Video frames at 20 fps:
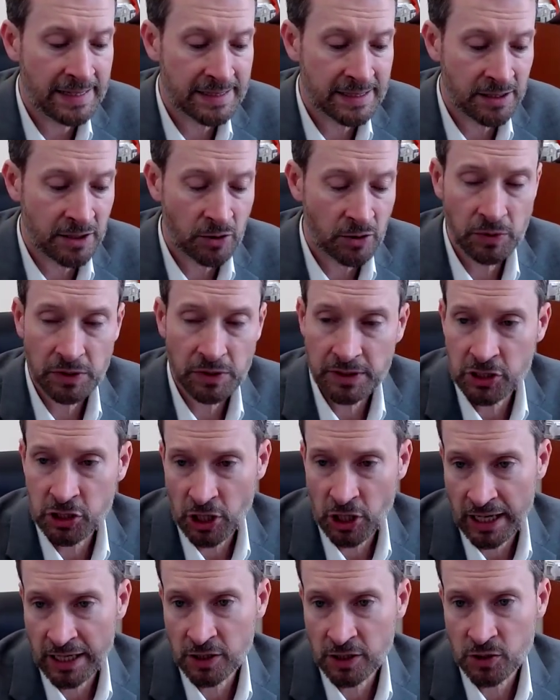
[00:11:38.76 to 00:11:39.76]
And it's going to
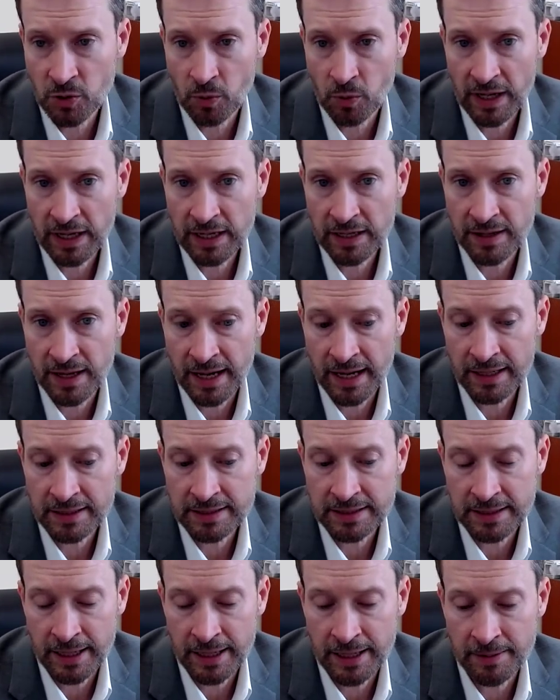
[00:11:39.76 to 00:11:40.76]
really change the way
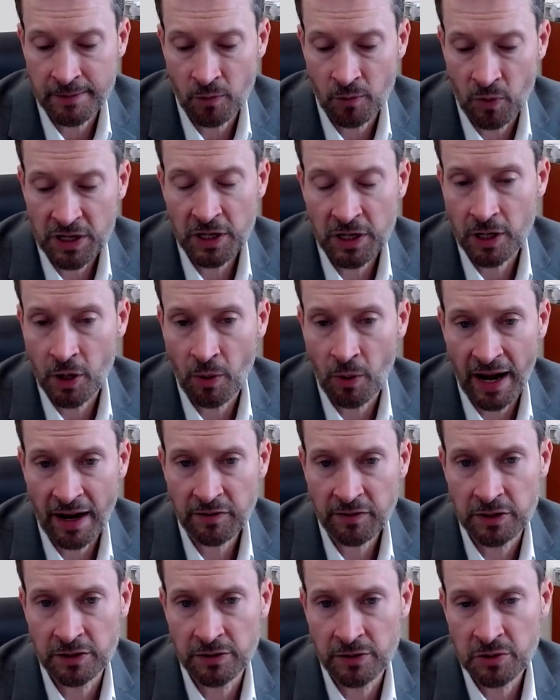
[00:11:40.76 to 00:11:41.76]
that we can
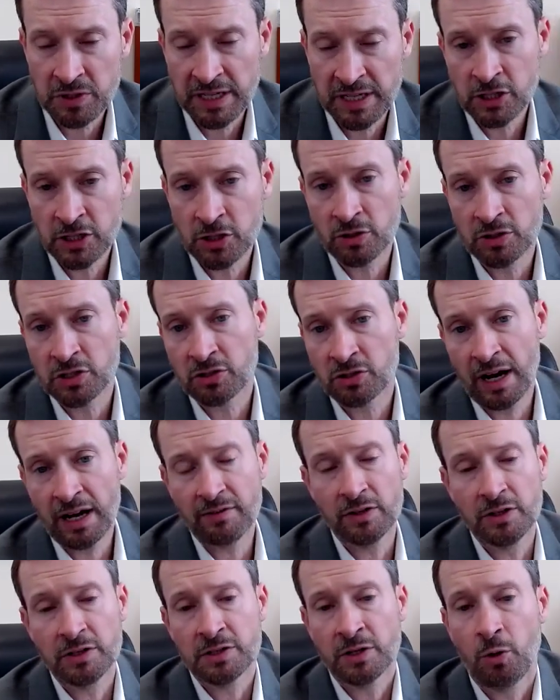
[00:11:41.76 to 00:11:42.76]
go after those dangerous
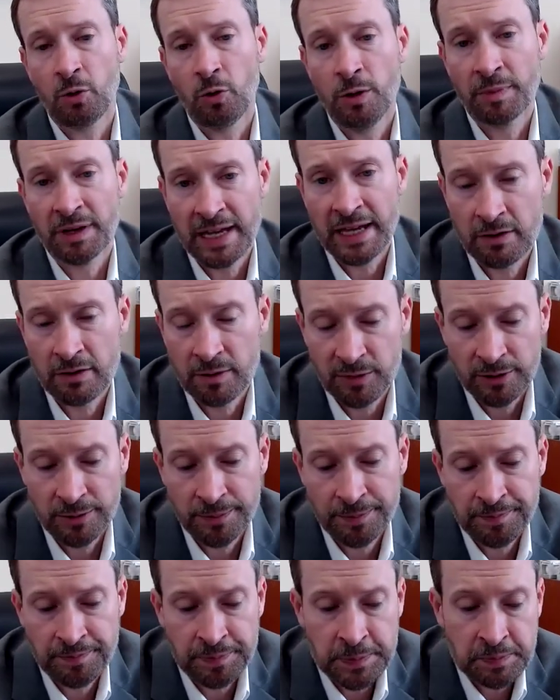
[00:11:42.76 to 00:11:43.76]
drivers and hold them
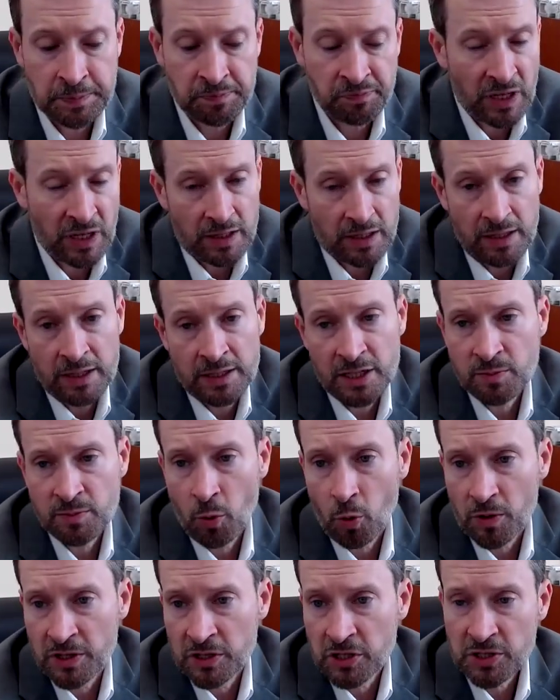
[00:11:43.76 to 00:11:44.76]
accountable. It
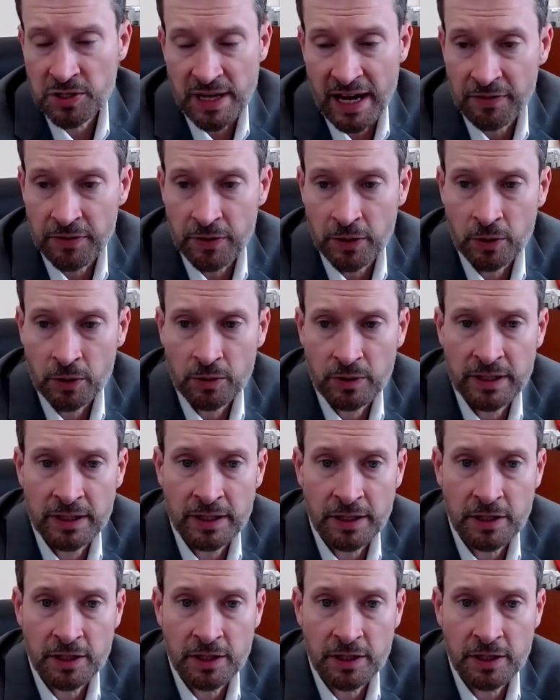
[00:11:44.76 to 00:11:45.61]
does more than just that, though.